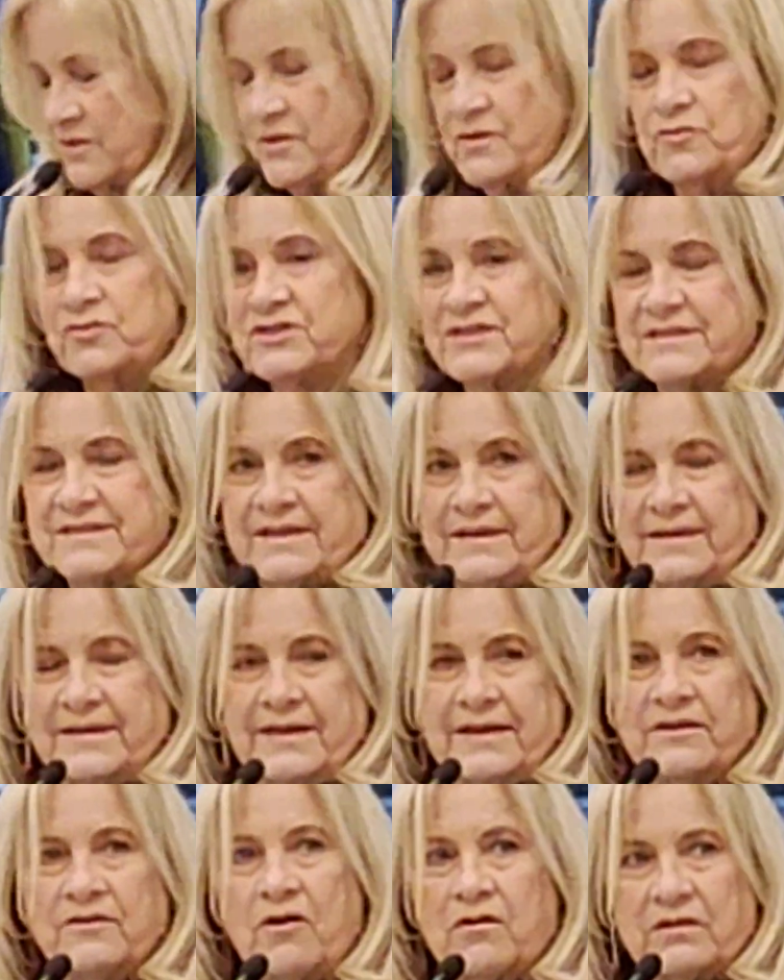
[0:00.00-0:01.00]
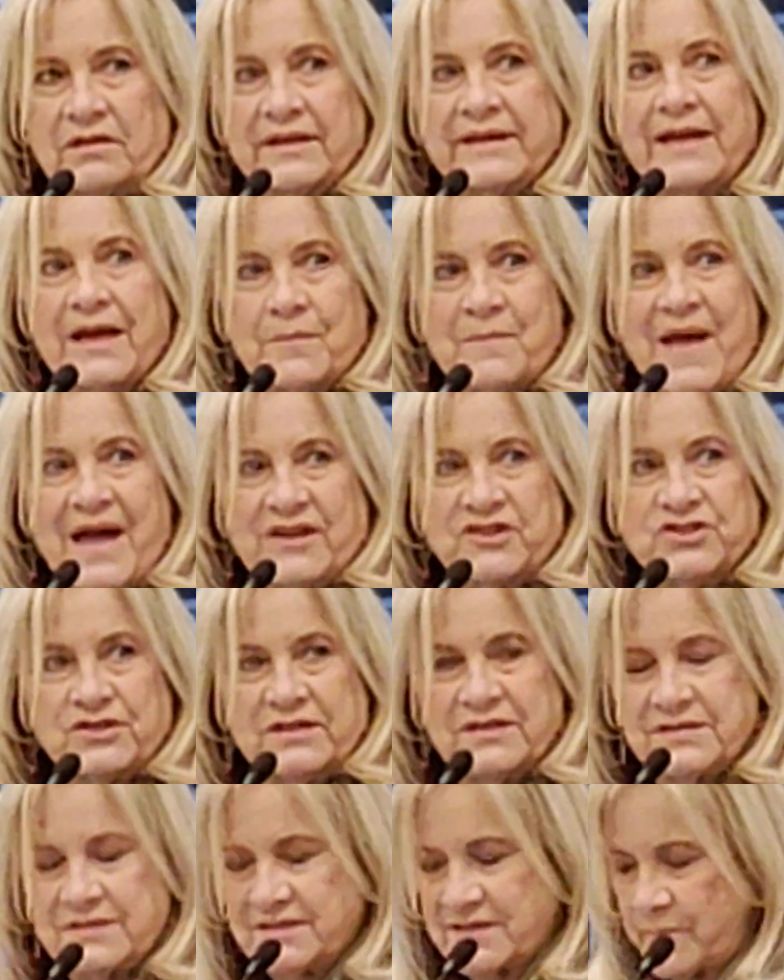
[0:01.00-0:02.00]
you just can hardly
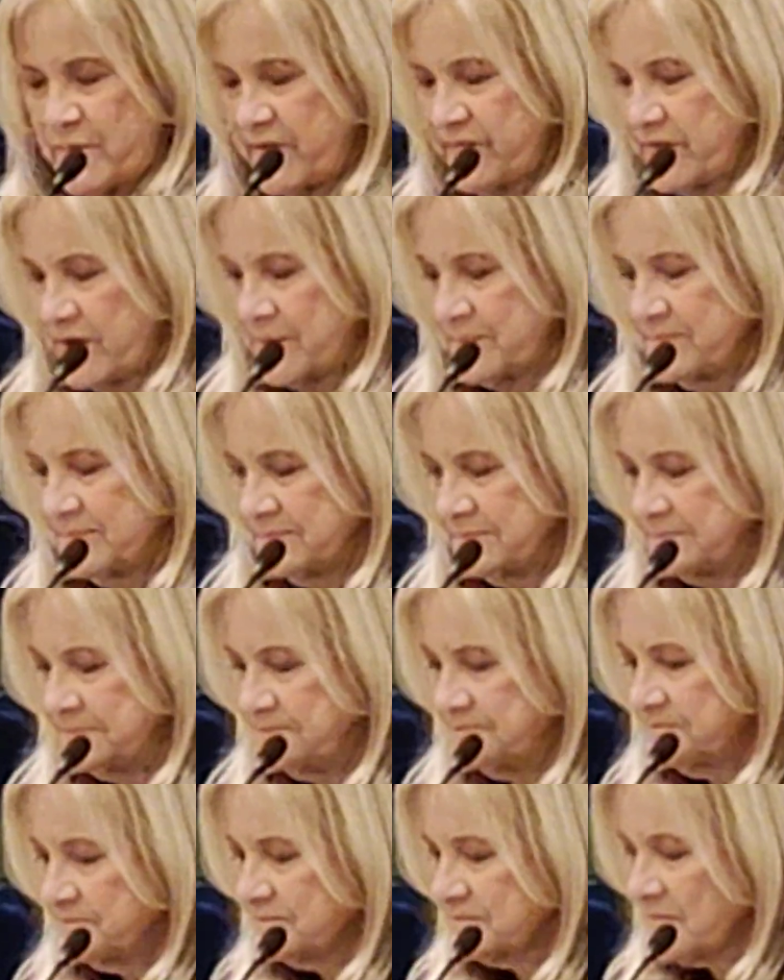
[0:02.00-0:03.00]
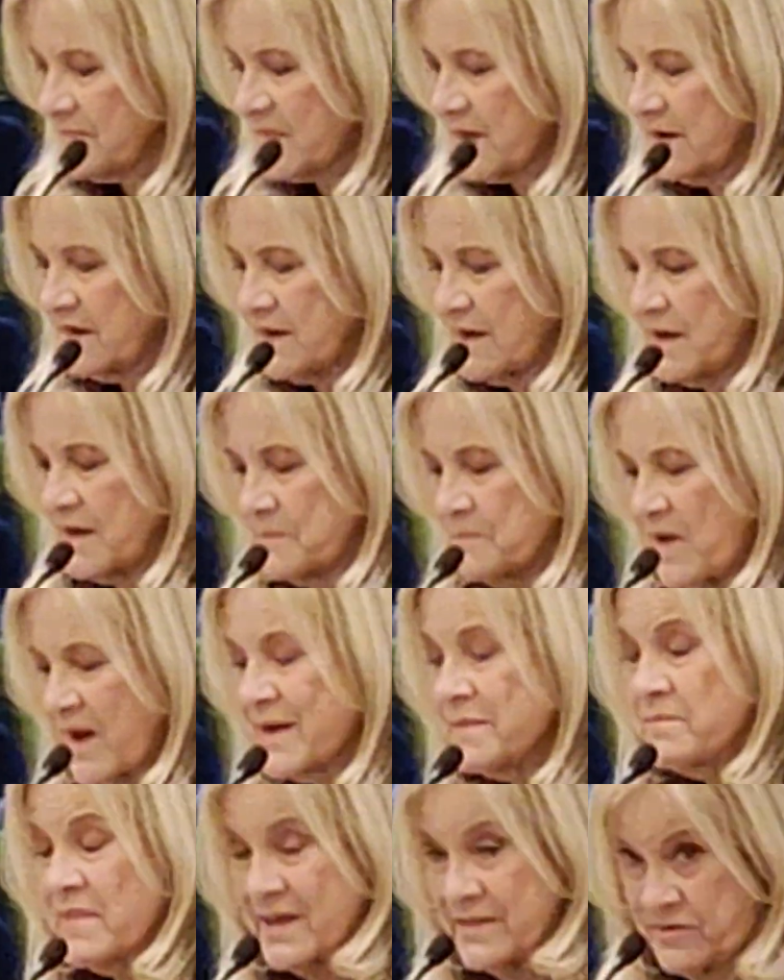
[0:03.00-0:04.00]
imagine some of them. And
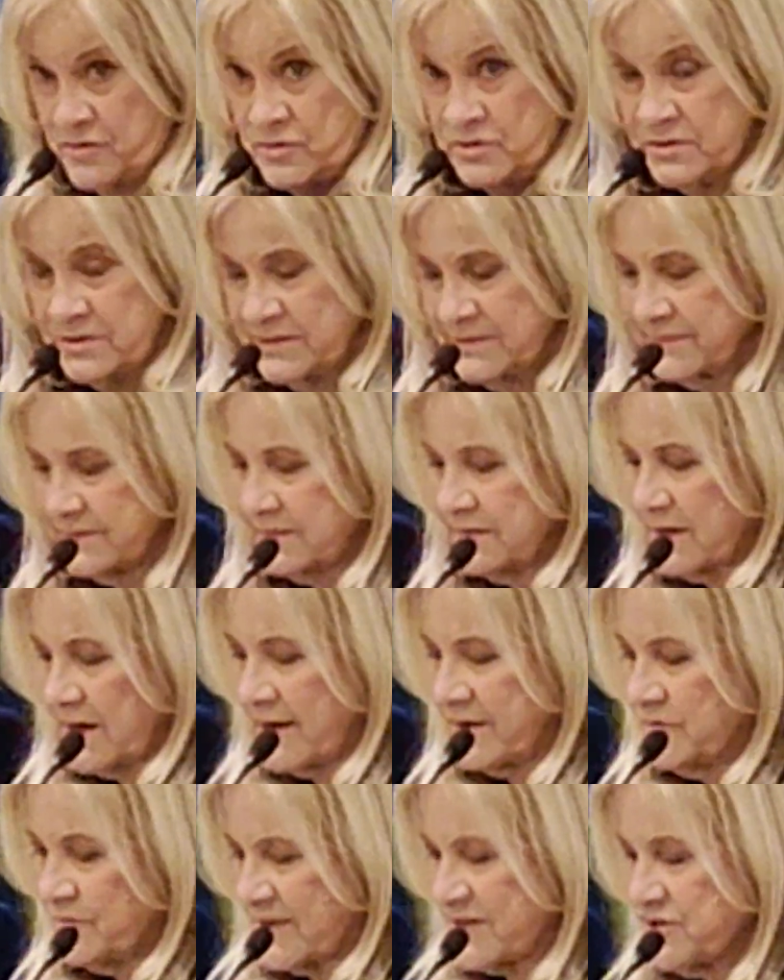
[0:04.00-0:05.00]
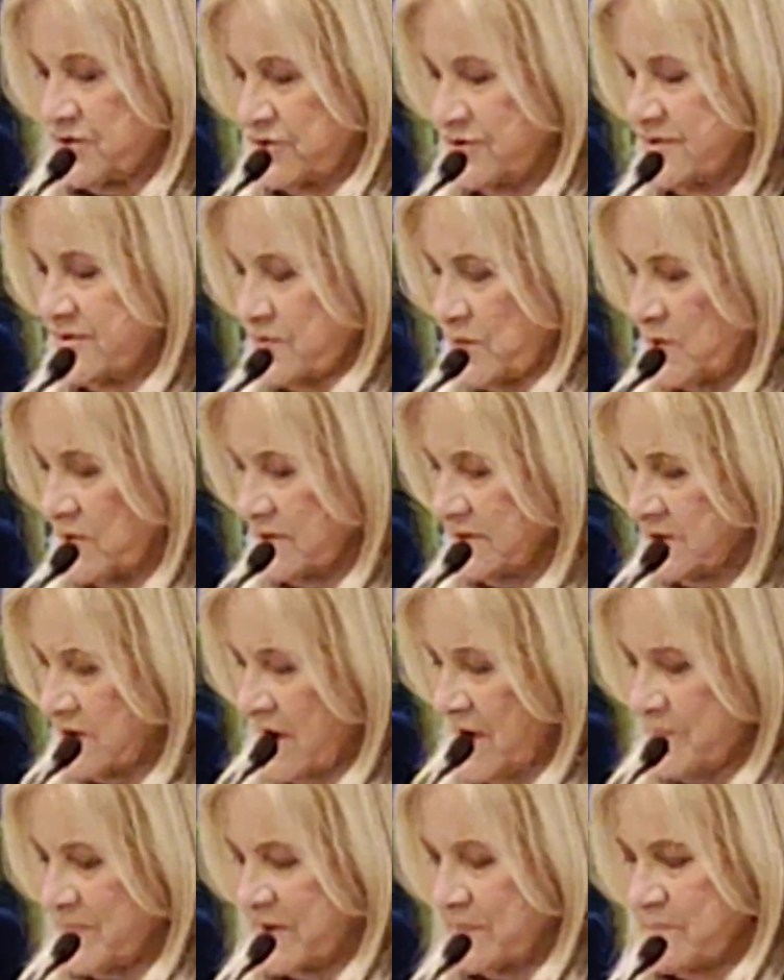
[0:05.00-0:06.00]
my mother, God rest her soul,
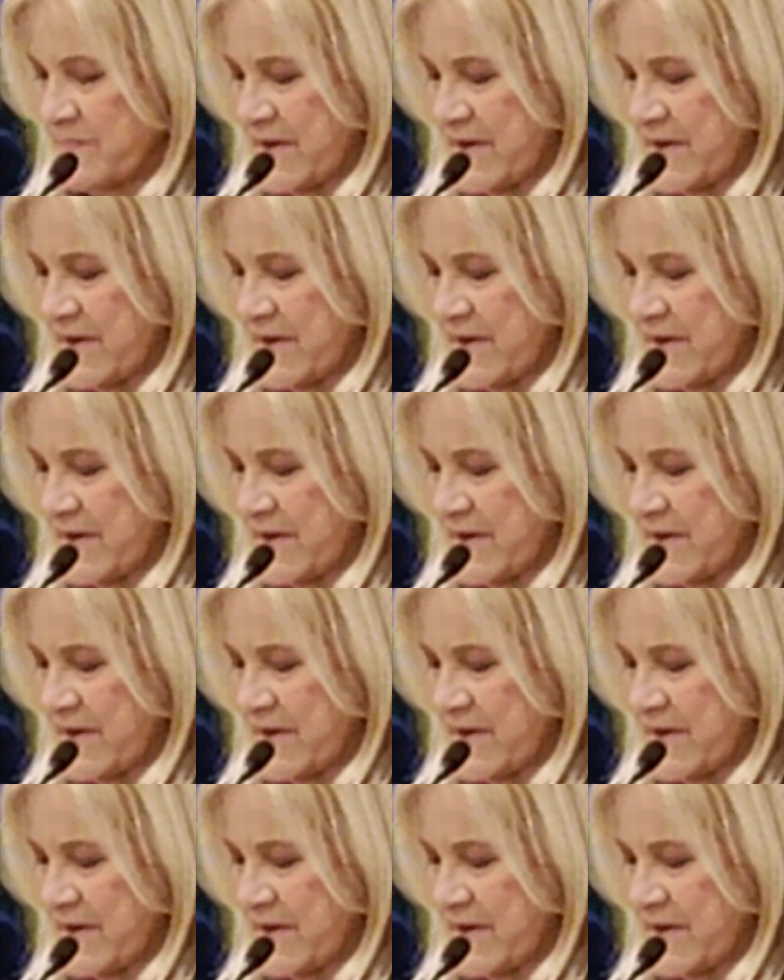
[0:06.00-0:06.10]
taught me